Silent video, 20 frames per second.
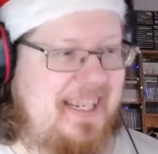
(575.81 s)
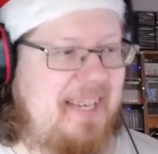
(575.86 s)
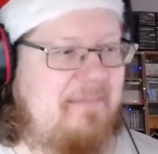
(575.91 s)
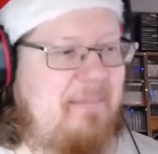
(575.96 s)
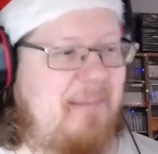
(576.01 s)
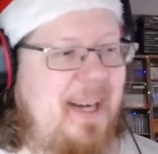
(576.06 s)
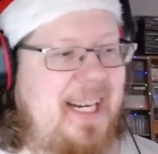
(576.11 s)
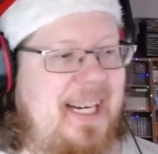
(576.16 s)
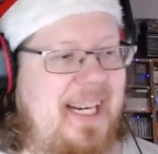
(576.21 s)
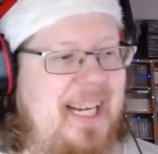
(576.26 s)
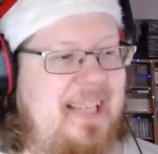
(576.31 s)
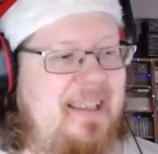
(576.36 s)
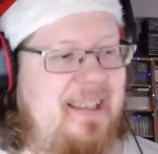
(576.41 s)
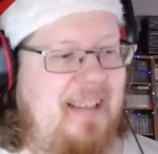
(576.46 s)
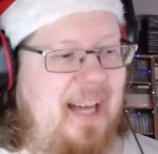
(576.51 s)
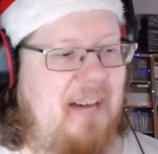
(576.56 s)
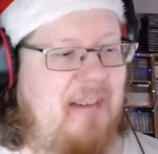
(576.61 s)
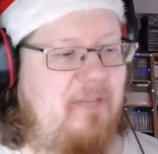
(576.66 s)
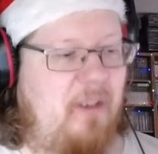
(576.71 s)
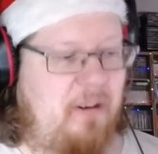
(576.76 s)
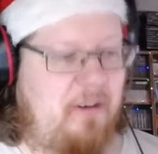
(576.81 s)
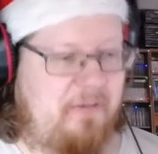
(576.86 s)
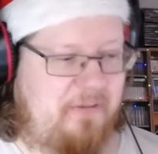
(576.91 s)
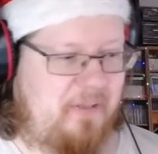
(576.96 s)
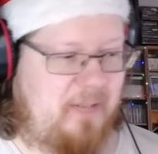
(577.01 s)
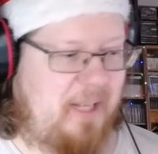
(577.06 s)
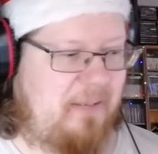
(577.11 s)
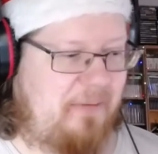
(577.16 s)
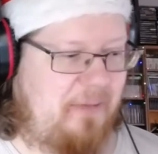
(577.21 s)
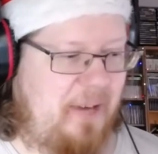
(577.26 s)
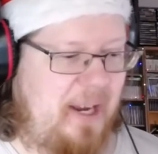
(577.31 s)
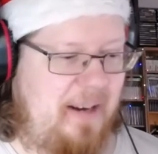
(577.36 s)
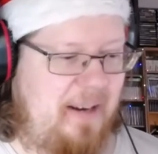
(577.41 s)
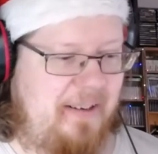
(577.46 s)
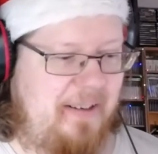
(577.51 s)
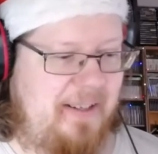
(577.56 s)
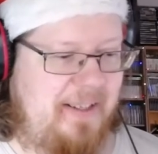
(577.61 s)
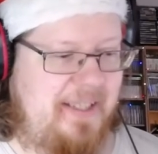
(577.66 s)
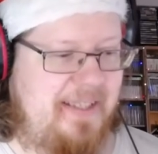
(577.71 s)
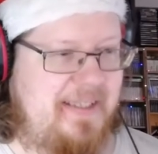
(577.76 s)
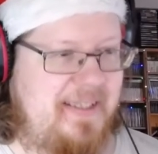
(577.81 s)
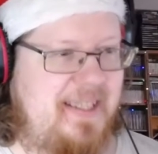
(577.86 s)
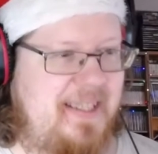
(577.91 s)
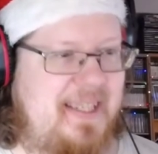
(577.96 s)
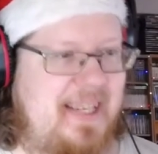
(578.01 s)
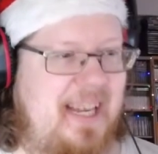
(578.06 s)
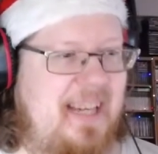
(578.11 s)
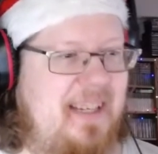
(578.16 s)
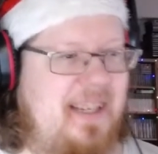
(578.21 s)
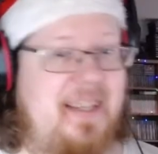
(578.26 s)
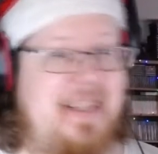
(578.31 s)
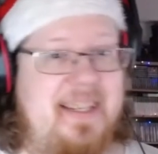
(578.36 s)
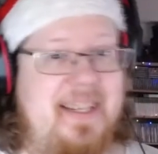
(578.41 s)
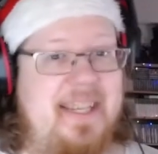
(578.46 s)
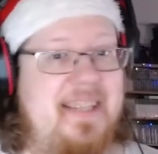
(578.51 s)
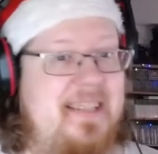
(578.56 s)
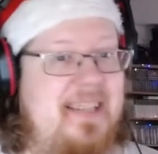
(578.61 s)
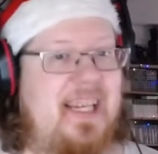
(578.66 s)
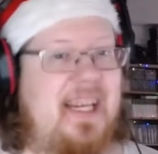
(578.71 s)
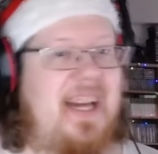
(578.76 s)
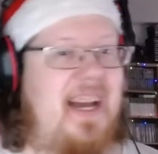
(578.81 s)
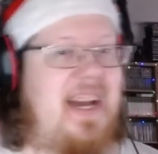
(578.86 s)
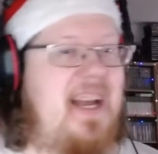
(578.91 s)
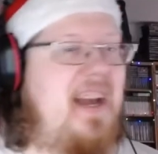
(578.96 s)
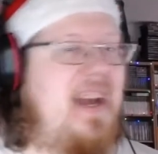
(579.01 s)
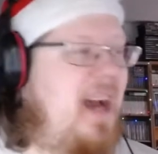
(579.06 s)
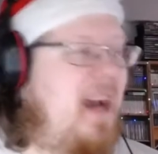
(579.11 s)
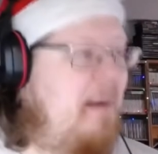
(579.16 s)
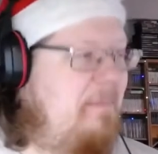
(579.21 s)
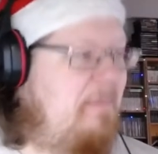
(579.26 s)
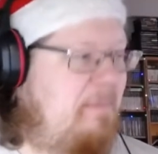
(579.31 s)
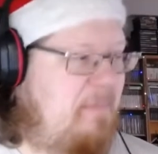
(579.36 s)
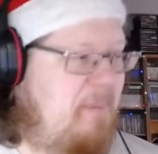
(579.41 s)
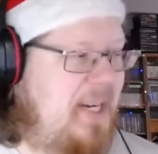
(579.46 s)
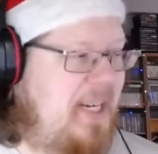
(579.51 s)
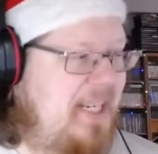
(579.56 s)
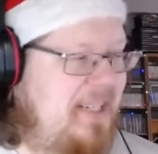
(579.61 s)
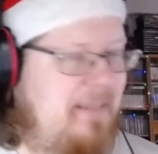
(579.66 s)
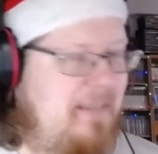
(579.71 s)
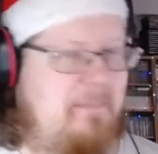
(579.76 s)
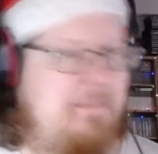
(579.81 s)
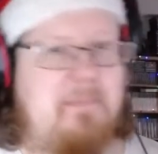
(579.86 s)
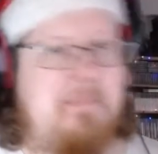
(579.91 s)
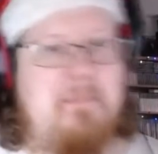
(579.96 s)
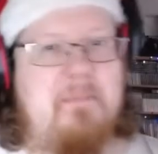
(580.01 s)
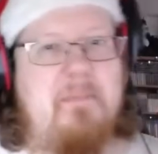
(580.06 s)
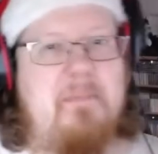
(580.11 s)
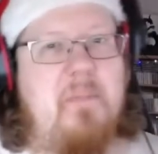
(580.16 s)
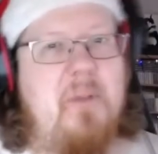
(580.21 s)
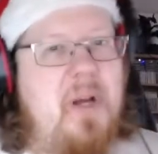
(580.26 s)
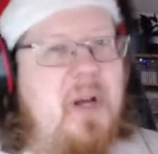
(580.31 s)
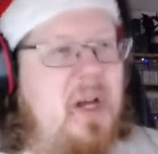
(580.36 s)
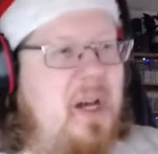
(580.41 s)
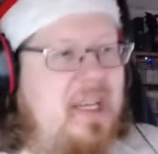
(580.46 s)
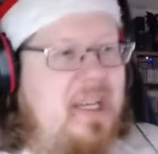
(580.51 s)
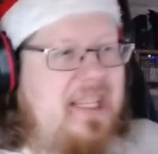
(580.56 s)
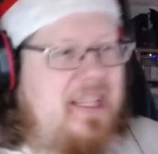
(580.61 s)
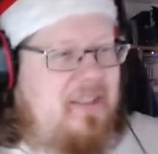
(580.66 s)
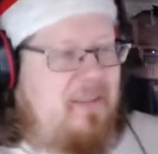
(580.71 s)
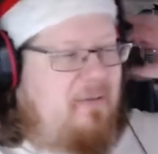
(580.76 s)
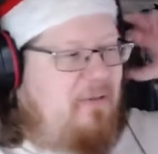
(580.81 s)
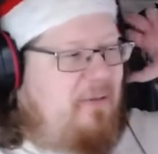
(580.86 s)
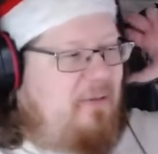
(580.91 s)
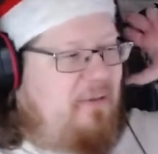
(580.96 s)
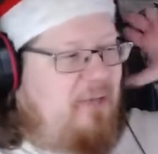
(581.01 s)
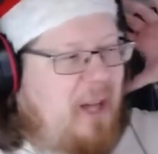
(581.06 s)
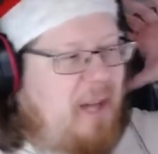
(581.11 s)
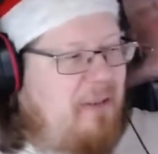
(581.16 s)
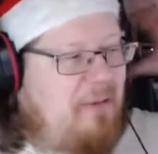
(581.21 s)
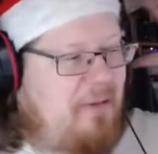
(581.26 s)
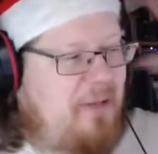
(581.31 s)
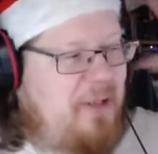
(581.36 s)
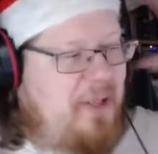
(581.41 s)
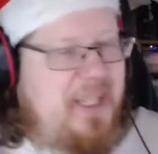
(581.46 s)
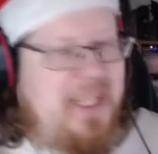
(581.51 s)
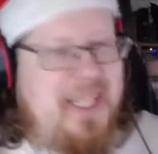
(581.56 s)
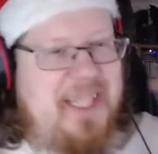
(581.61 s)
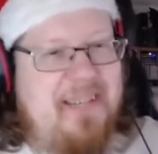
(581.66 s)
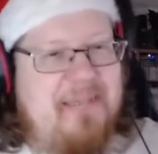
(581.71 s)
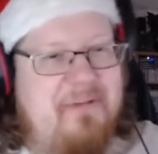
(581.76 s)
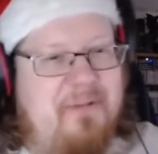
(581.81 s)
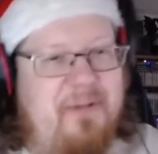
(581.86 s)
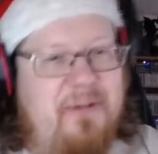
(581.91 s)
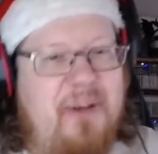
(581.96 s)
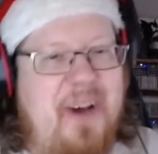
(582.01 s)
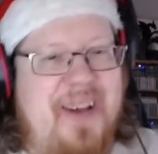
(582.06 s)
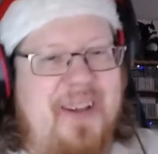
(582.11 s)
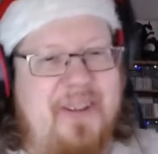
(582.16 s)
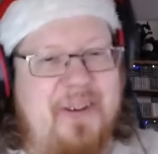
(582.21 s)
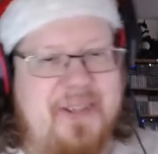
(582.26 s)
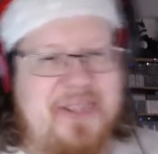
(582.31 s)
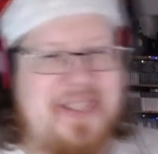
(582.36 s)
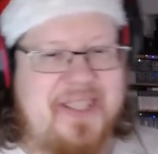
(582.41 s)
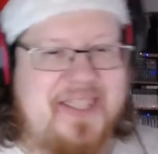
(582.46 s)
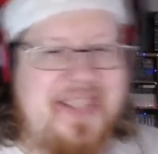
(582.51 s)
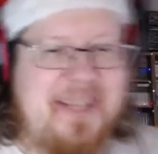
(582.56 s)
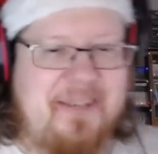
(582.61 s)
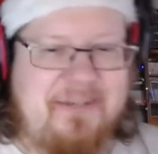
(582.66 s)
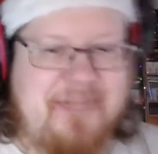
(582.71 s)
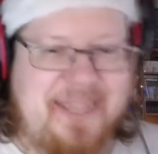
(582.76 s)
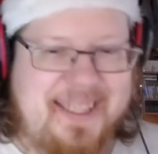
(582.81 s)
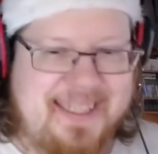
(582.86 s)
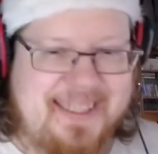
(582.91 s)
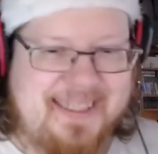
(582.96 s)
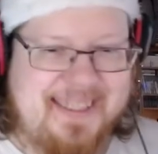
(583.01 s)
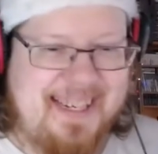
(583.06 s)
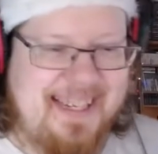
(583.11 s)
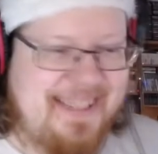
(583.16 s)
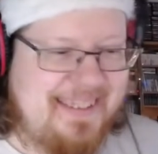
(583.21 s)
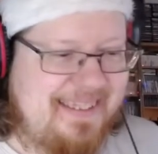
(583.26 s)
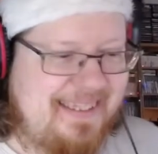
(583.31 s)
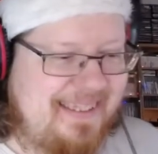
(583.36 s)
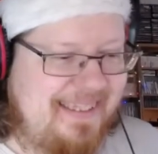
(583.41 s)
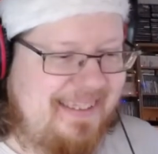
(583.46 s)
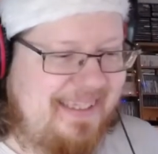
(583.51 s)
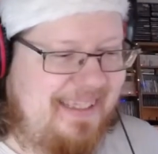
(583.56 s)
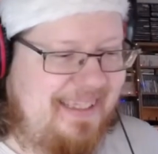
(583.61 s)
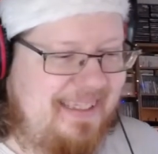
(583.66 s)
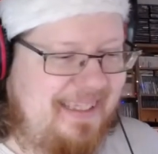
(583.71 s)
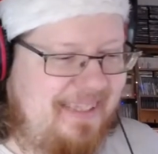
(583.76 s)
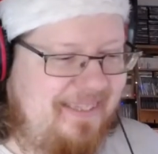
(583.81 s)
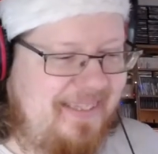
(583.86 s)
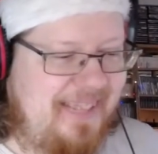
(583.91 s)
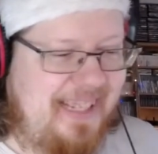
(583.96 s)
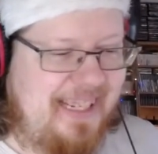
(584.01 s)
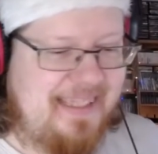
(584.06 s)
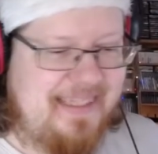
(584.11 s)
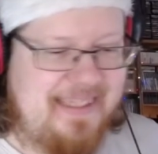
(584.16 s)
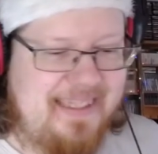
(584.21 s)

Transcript: And my god, I love her fluffy hair. It's it's like it is like a, a big just fluffy feathers and stuff like that. I love that.